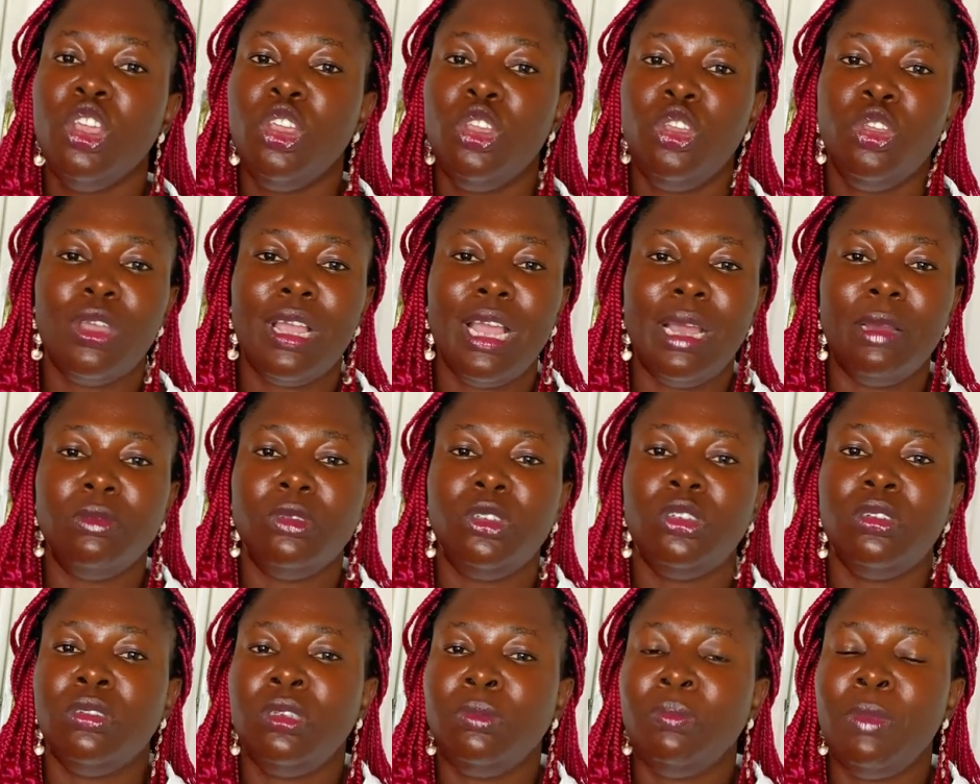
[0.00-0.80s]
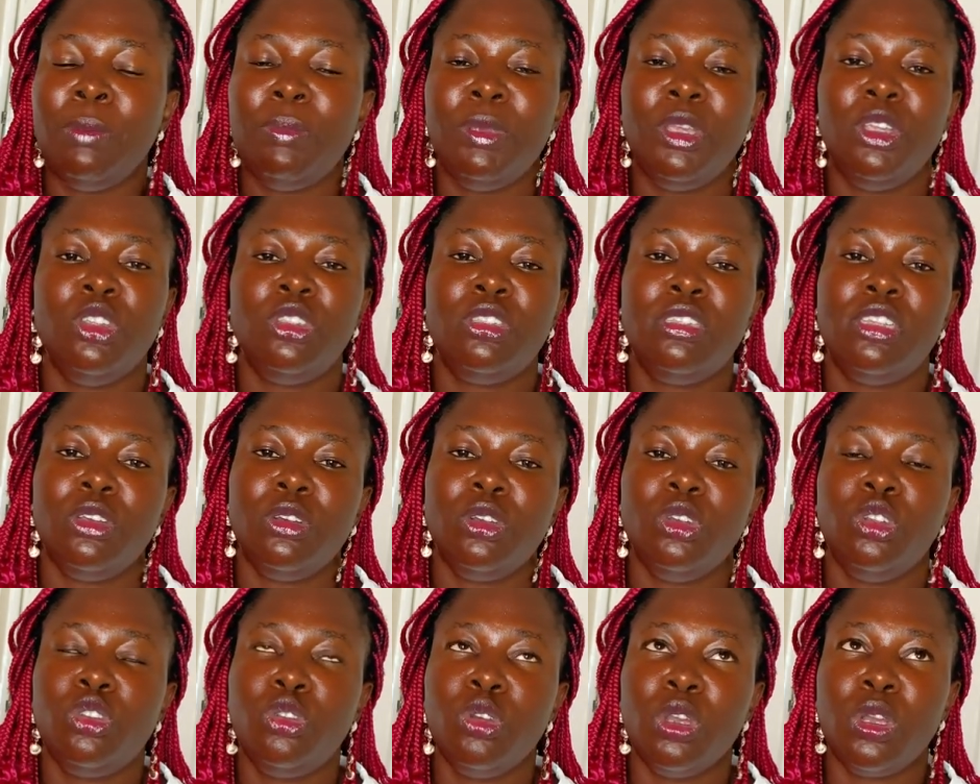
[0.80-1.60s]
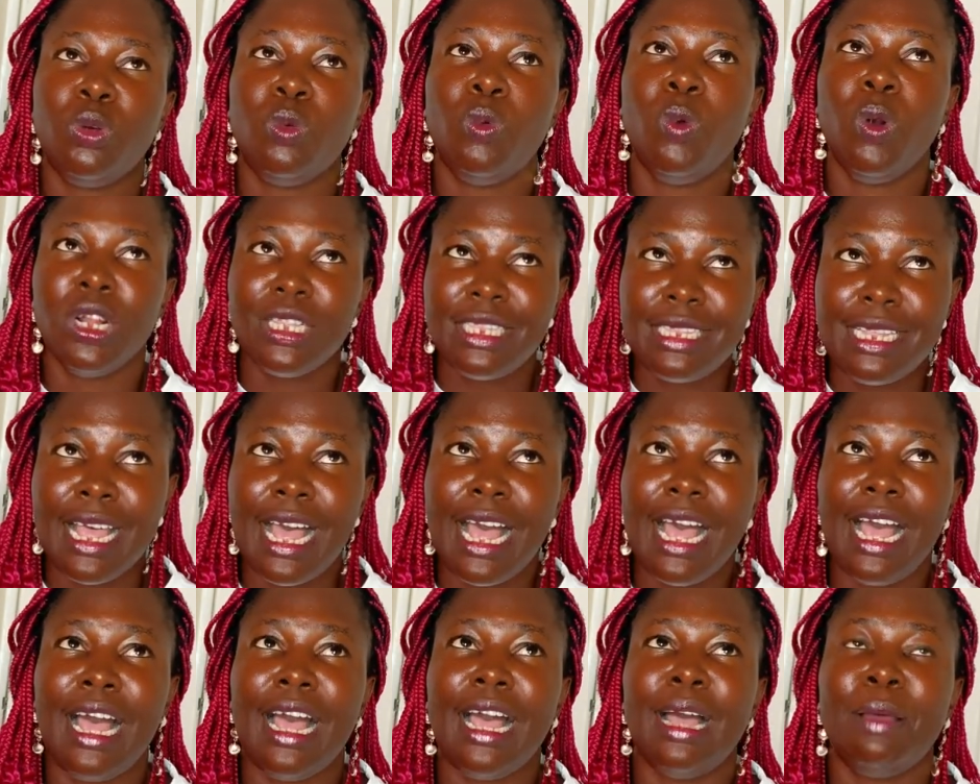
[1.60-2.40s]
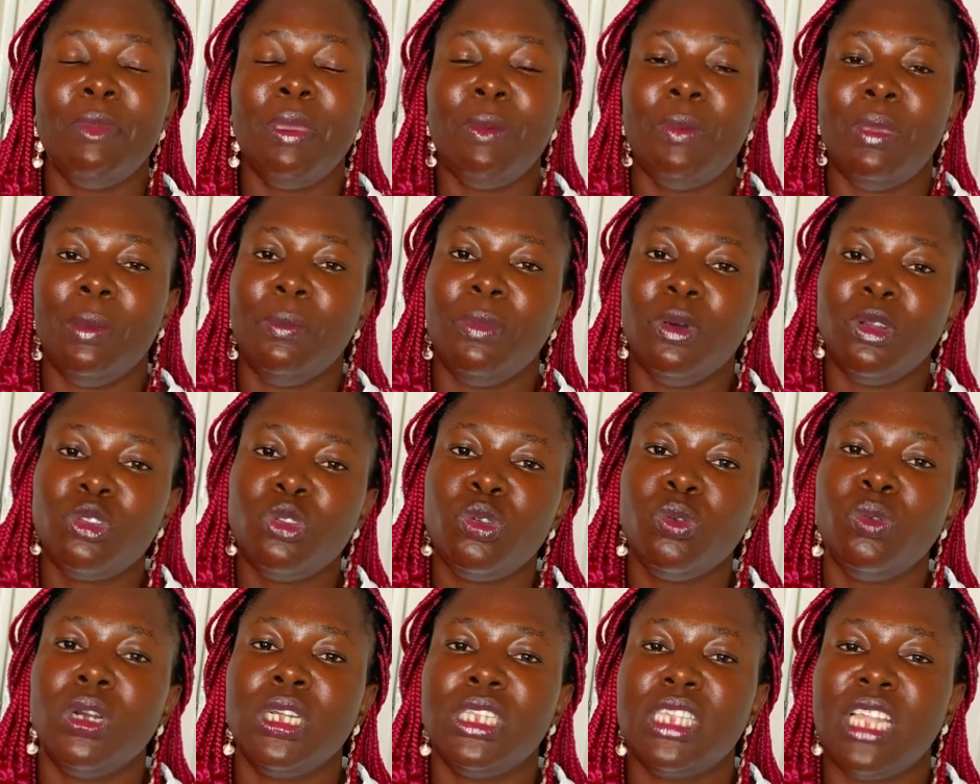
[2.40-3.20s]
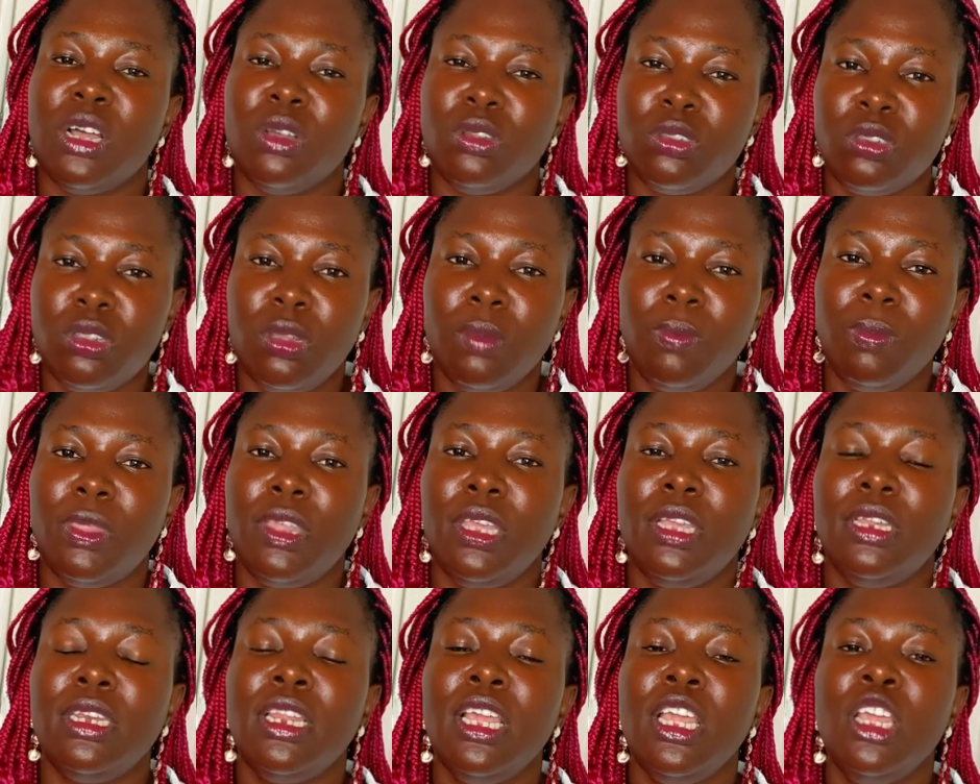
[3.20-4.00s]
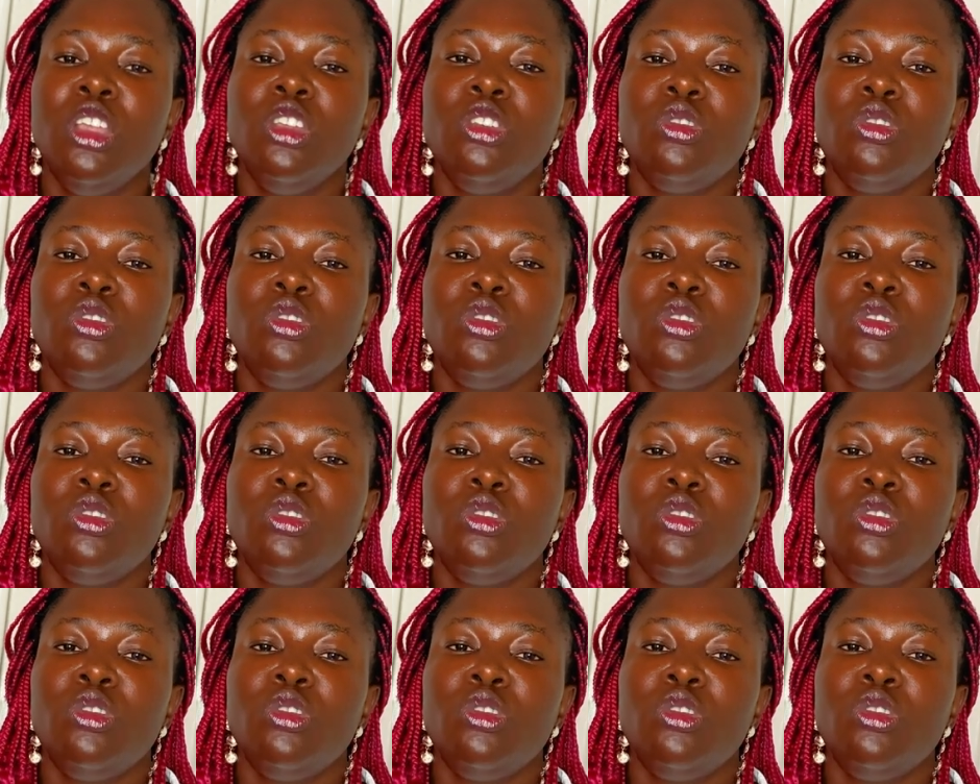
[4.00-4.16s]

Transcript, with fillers: you can maybe you took you took water maybe a bottle water or something